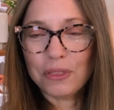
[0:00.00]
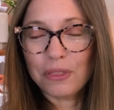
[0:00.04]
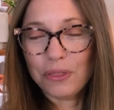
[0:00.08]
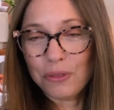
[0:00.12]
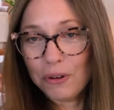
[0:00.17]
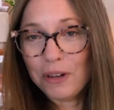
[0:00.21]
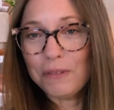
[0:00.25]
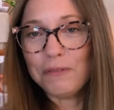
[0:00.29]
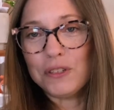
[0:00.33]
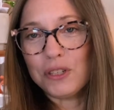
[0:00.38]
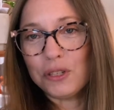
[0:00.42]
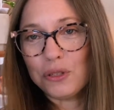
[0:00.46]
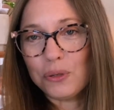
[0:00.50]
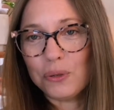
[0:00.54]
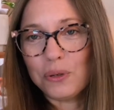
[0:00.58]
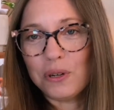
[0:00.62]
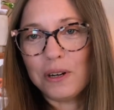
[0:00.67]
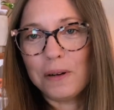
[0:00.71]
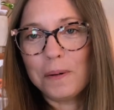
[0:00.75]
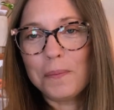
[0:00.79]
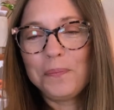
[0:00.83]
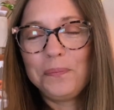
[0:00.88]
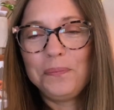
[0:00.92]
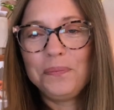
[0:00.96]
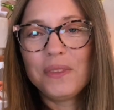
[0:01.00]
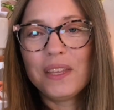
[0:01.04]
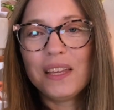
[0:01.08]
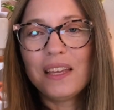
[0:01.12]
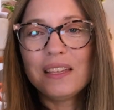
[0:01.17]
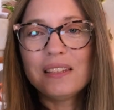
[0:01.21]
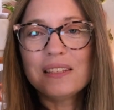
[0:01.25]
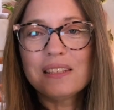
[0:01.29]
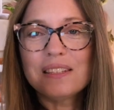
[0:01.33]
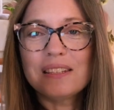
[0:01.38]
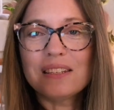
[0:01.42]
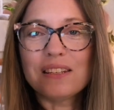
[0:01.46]
thrift store.
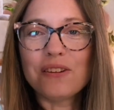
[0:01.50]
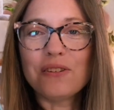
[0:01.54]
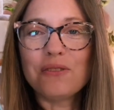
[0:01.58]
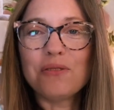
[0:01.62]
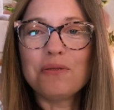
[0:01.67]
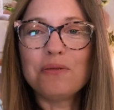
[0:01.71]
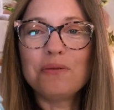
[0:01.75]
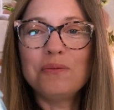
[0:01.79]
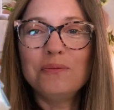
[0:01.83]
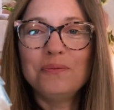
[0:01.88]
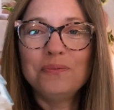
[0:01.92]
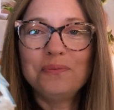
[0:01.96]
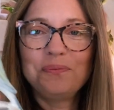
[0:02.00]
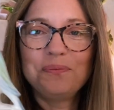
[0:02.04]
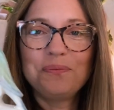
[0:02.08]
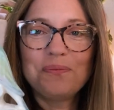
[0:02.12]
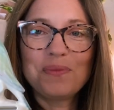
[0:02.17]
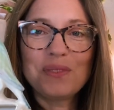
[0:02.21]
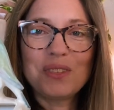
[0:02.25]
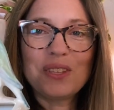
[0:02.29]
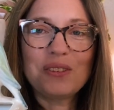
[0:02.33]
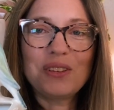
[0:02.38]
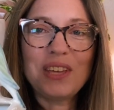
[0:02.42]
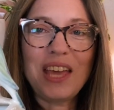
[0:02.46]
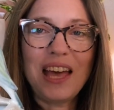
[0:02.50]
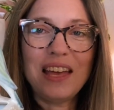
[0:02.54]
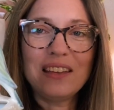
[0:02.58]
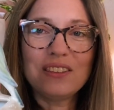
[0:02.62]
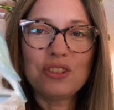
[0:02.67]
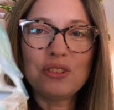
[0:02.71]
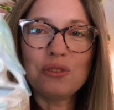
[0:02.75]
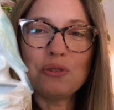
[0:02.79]
So yeah,